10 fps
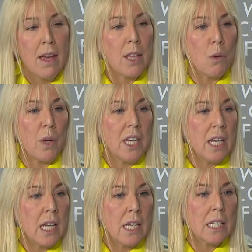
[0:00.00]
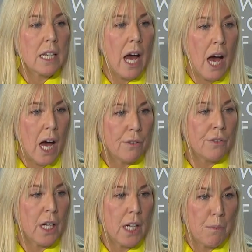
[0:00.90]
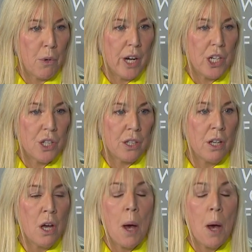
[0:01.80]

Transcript: that we need to have collaboration,